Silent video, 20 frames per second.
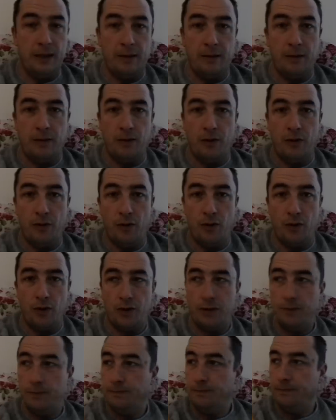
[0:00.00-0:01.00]
then I'm going to
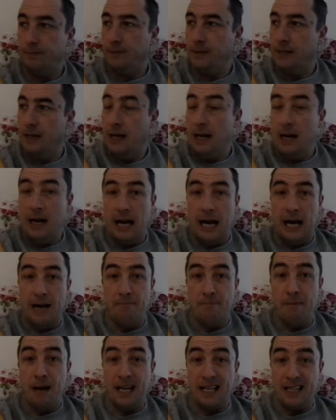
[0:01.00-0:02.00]
roast them.
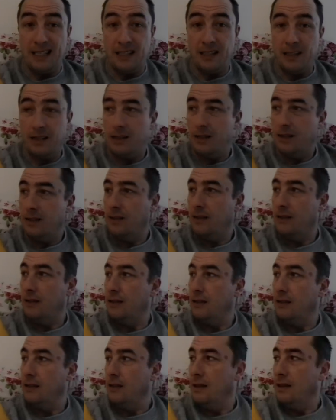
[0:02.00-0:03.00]
I might
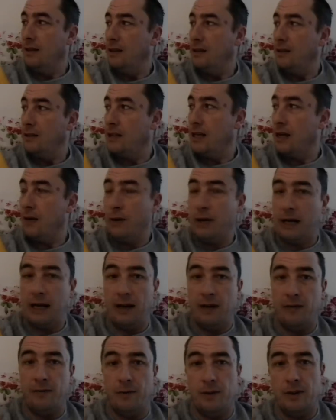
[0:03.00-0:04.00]
see how I
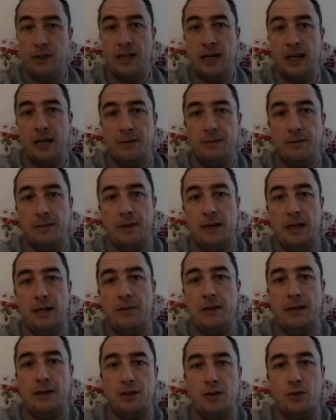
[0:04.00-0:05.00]
get on with time. I
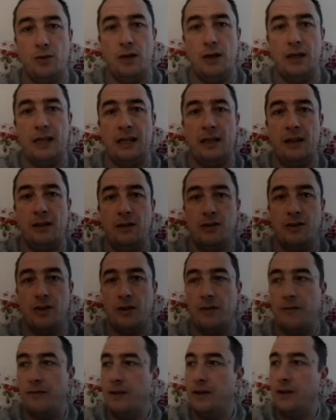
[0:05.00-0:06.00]
might do a little
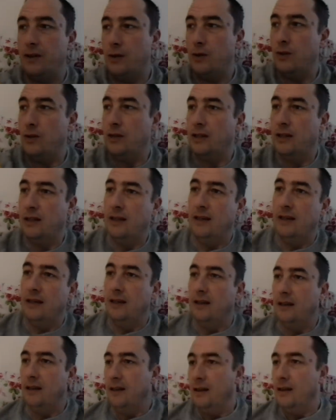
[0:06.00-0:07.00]
sort of video
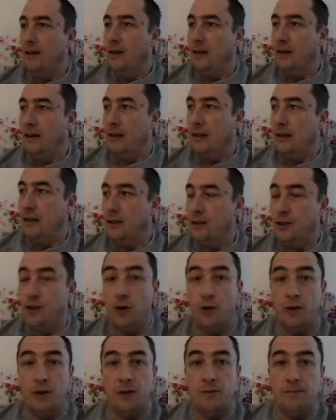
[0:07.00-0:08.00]

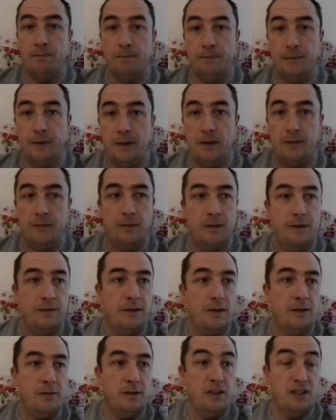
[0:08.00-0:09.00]
showing them.
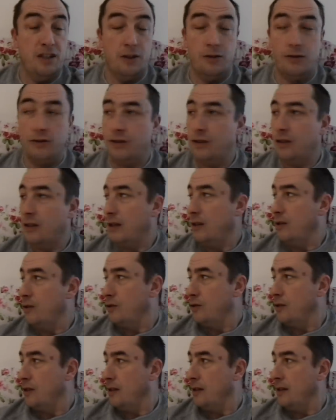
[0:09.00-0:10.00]
If anybody's interested, I'll
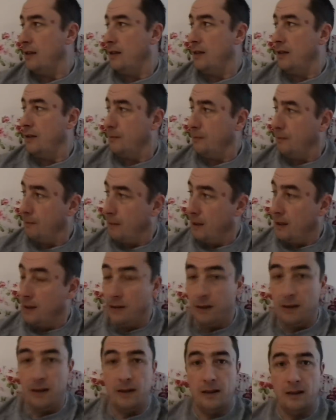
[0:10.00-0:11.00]
use my
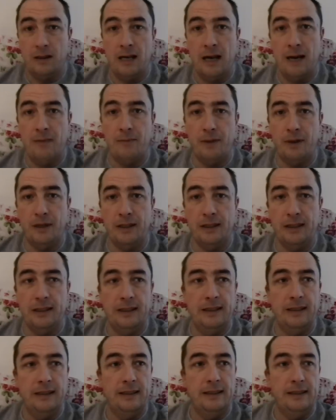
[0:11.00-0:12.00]
other little camera,
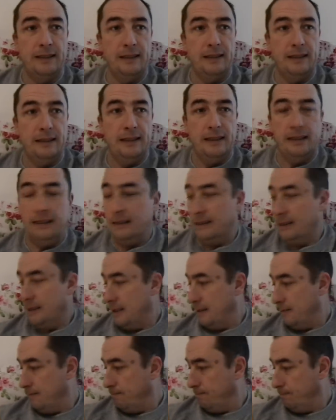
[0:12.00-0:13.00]

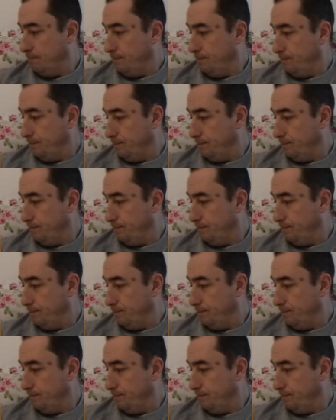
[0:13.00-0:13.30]
and